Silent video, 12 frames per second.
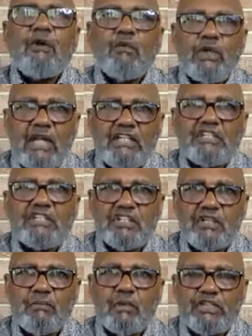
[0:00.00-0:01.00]
a
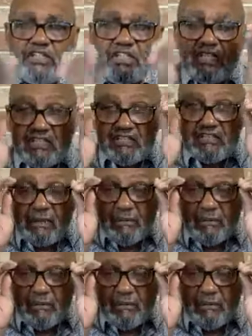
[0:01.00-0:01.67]
relationship with Jesus.